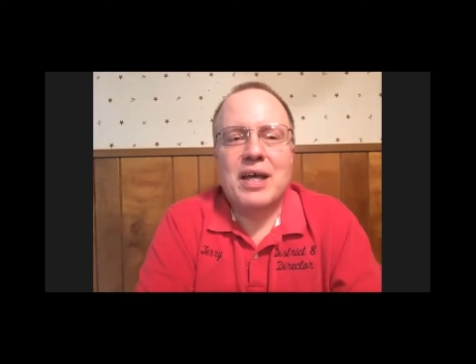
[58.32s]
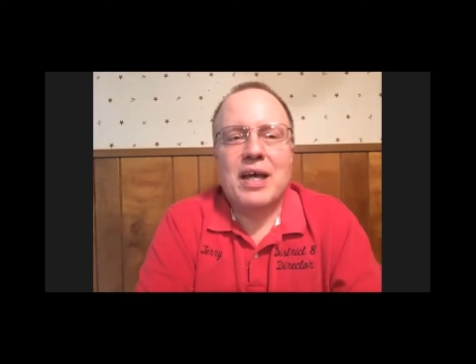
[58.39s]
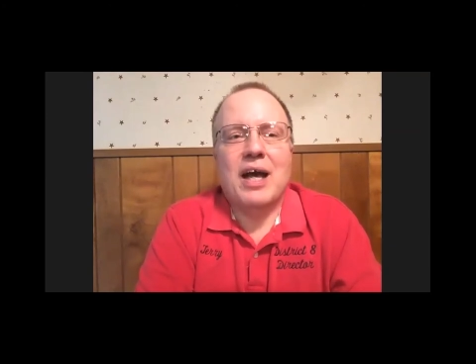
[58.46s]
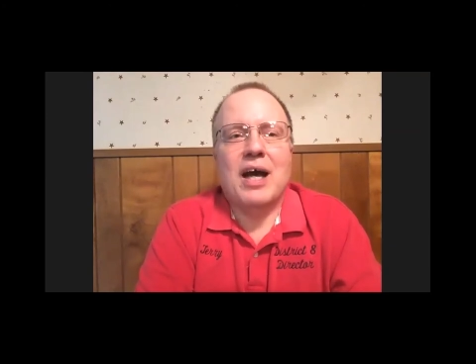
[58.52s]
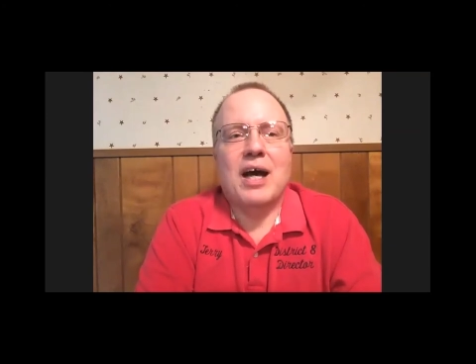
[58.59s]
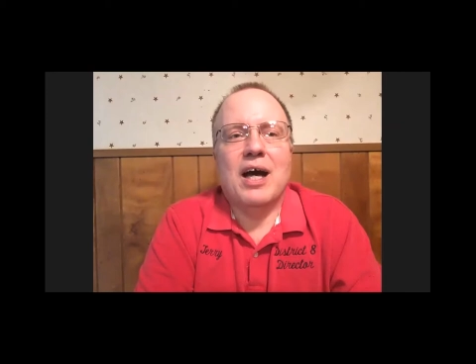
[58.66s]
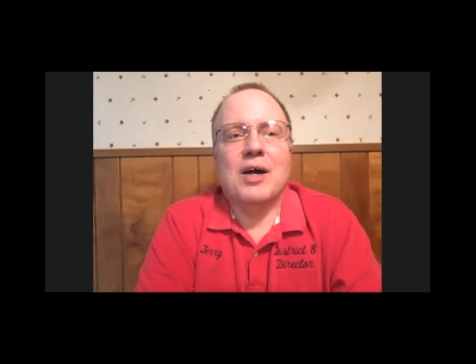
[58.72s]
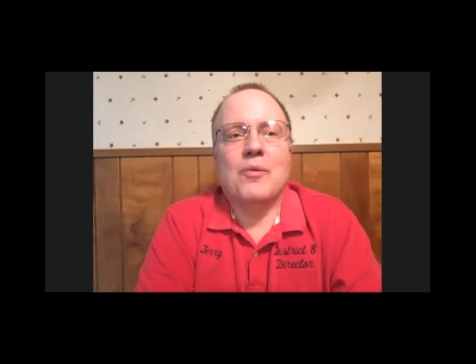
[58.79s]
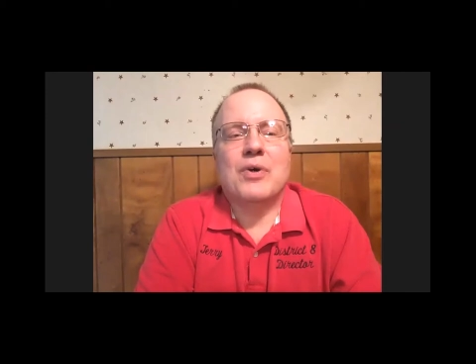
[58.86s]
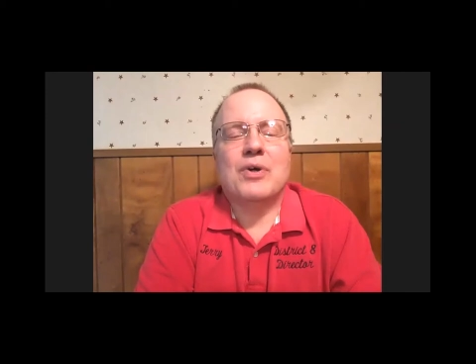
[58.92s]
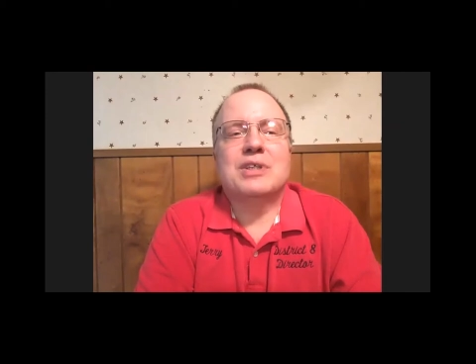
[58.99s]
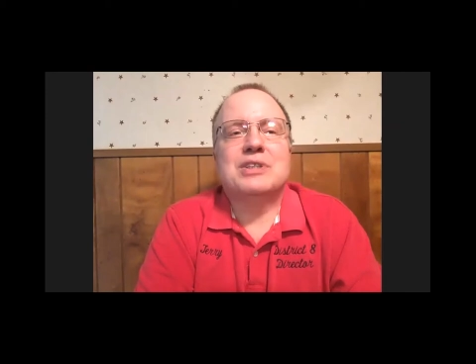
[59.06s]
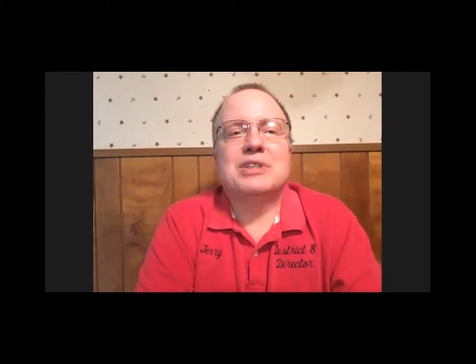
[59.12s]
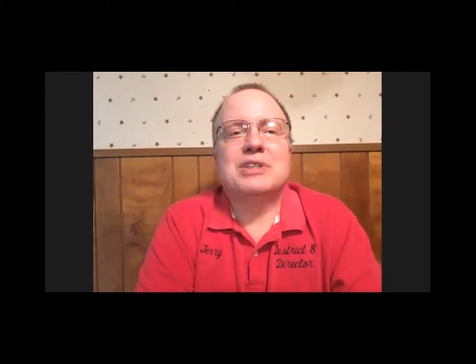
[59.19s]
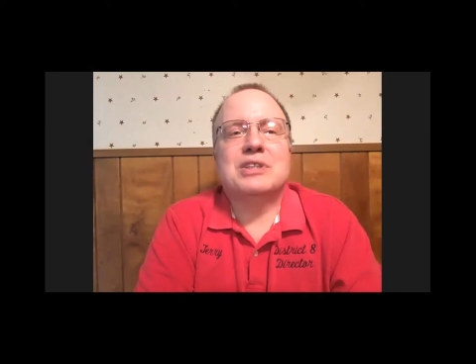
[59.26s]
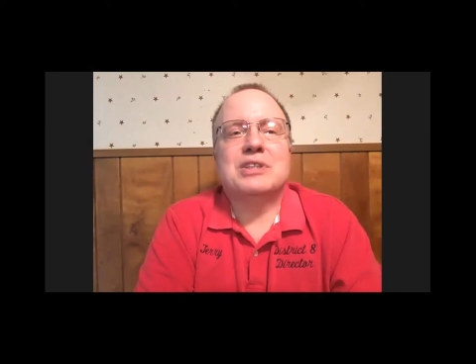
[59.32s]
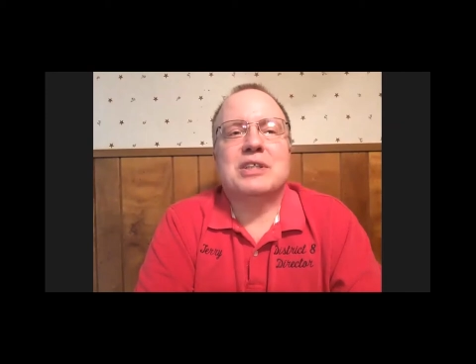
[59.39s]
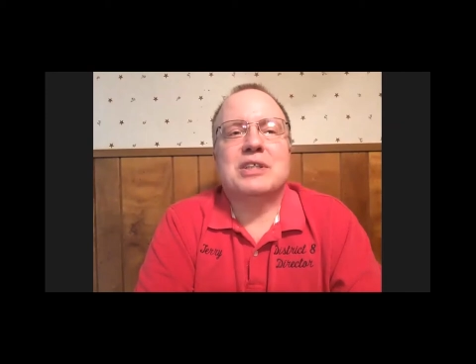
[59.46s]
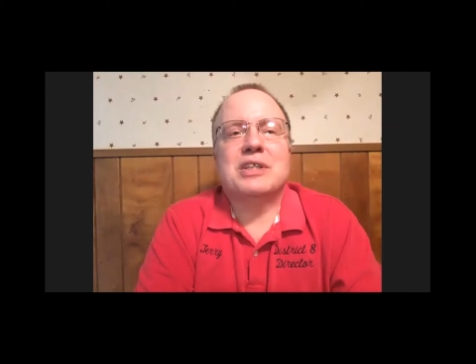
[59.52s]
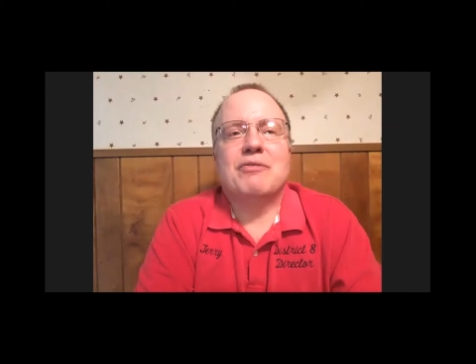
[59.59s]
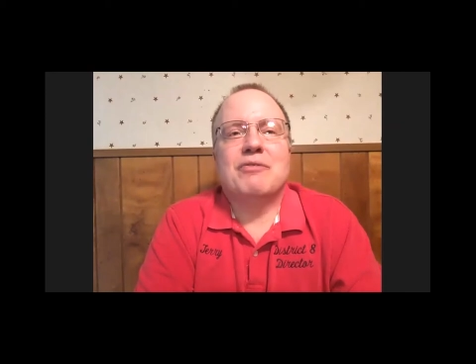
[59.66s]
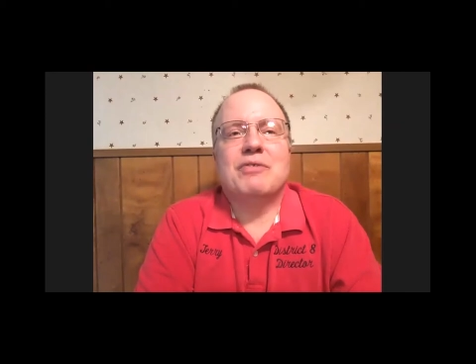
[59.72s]
Uh, we're going to send it
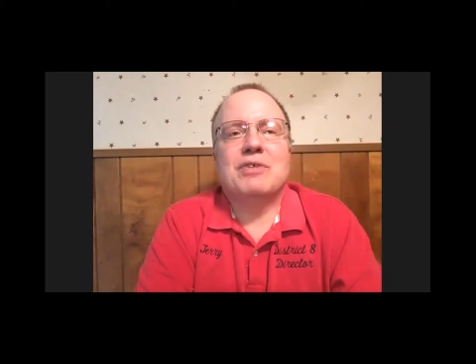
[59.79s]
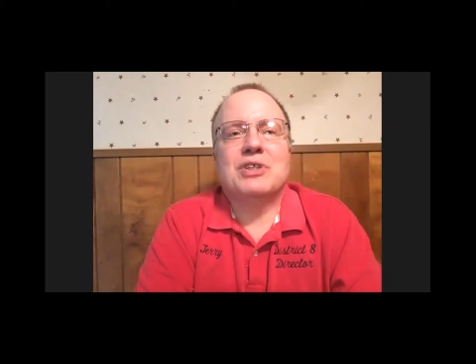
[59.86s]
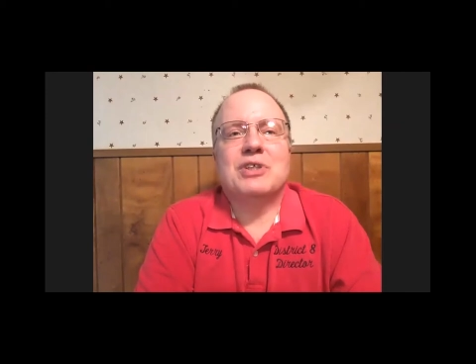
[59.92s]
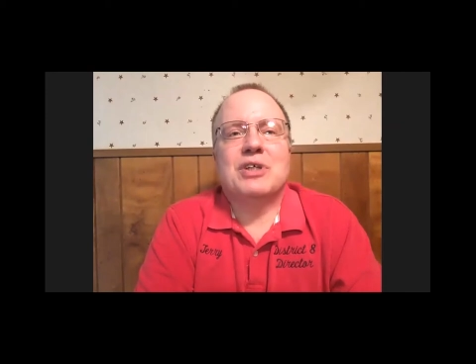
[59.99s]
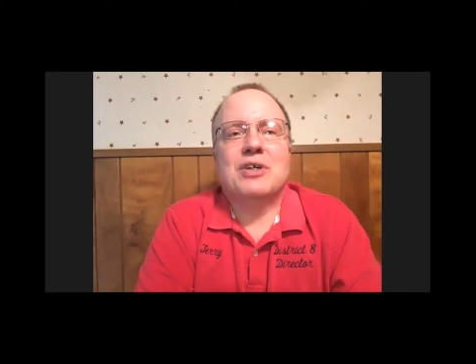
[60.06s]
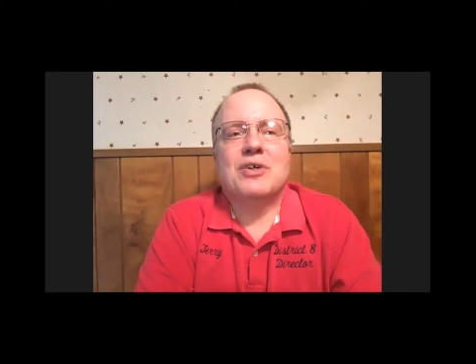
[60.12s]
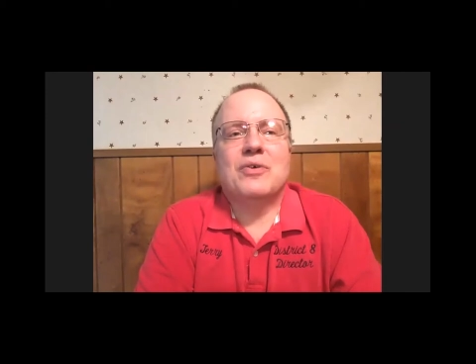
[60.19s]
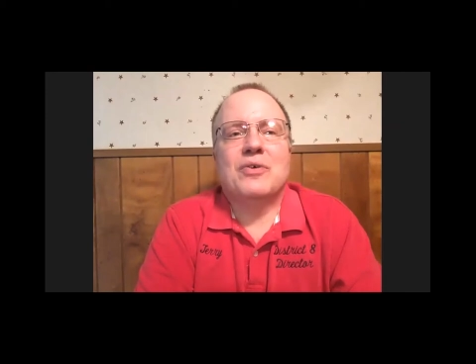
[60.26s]
off to Joel,